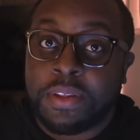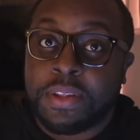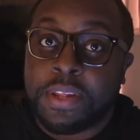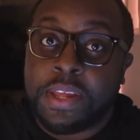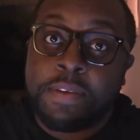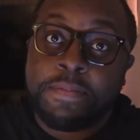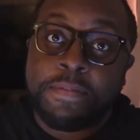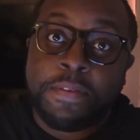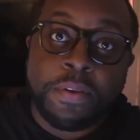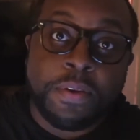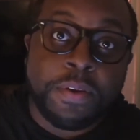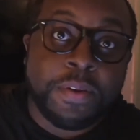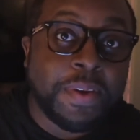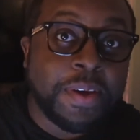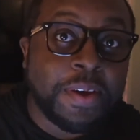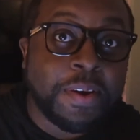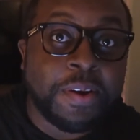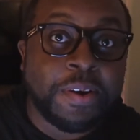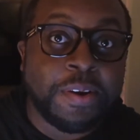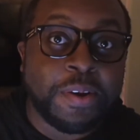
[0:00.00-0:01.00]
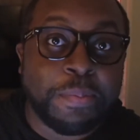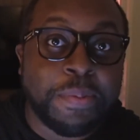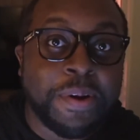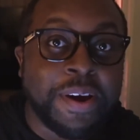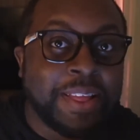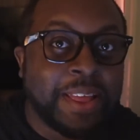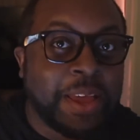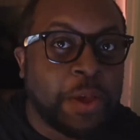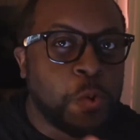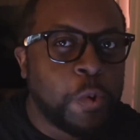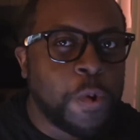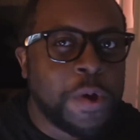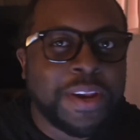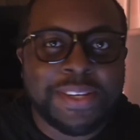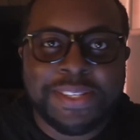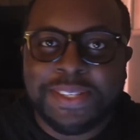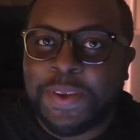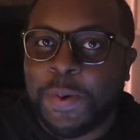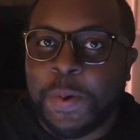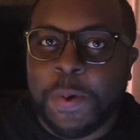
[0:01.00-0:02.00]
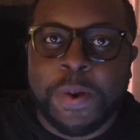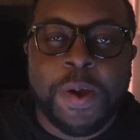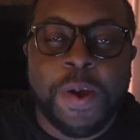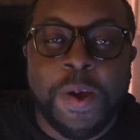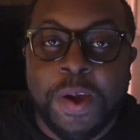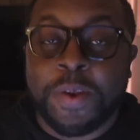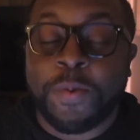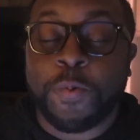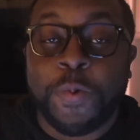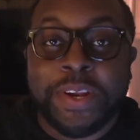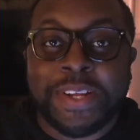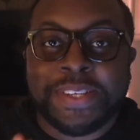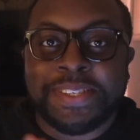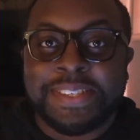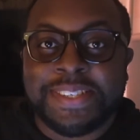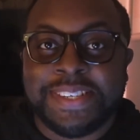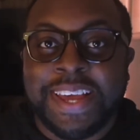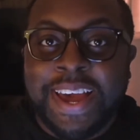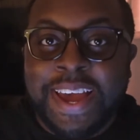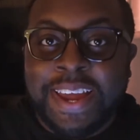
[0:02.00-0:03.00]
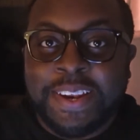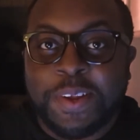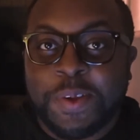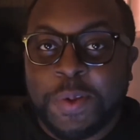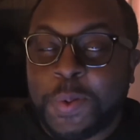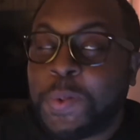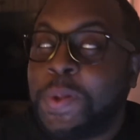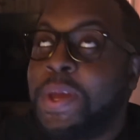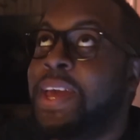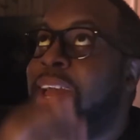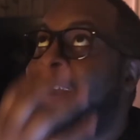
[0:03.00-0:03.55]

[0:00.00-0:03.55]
Now, if you're new here, you're probably like, what is going on? What does this guy do?